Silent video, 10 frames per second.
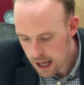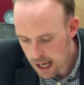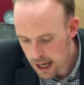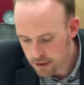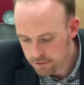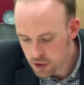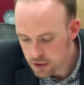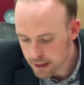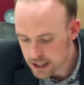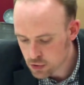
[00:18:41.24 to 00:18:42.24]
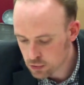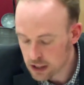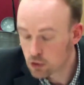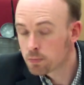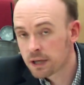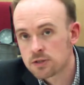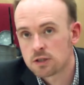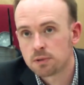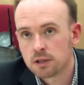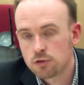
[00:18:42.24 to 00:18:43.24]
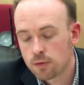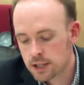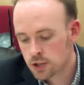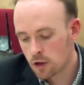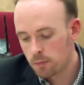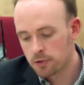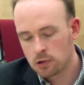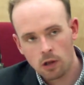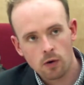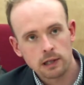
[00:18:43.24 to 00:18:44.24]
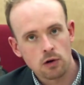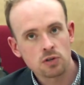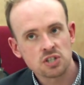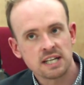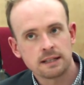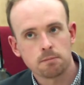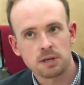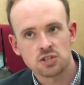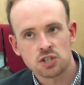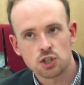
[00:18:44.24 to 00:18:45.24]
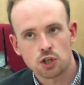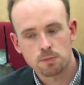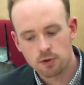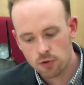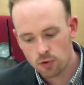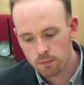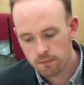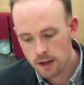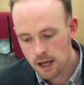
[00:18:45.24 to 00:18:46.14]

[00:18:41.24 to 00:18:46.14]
Uh, and a fundamental legal principle of US corporate law, alongside the business judgment rule,